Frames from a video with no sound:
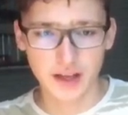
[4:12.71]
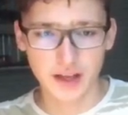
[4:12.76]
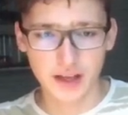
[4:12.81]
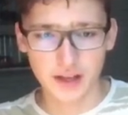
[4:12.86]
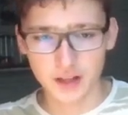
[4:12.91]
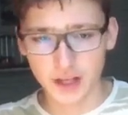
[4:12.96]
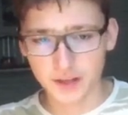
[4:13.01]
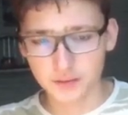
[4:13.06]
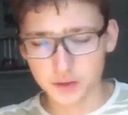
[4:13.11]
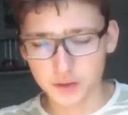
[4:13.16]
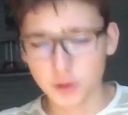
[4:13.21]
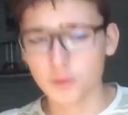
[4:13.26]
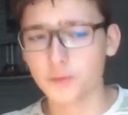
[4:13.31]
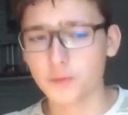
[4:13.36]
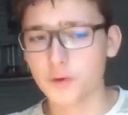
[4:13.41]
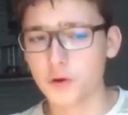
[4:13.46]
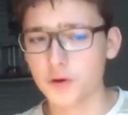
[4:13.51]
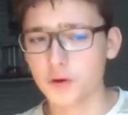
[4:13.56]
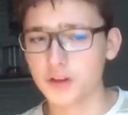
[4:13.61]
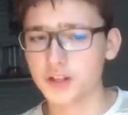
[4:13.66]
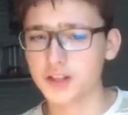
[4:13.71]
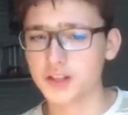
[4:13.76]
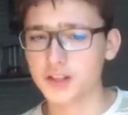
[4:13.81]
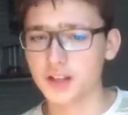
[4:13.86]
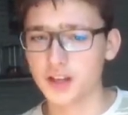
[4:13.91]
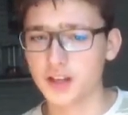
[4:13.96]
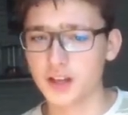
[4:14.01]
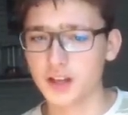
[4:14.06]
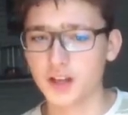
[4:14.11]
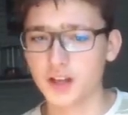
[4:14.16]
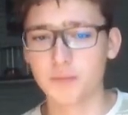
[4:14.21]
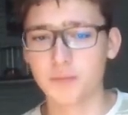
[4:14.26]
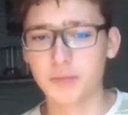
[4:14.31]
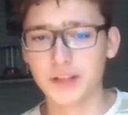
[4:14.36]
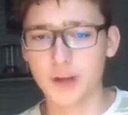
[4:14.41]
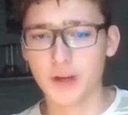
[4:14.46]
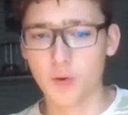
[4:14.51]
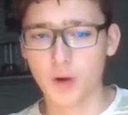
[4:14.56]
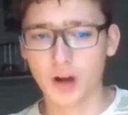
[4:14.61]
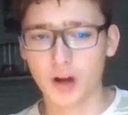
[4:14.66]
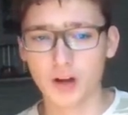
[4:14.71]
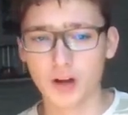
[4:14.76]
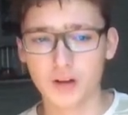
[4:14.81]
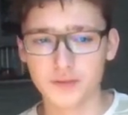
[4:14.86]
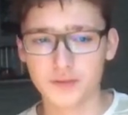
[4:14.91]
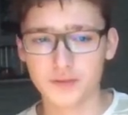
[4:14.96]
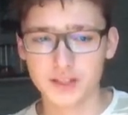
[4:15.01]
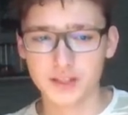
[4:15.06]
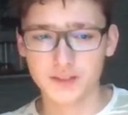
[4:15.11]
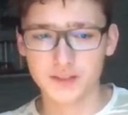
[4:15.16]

You have to, of course, uh, be aware of this,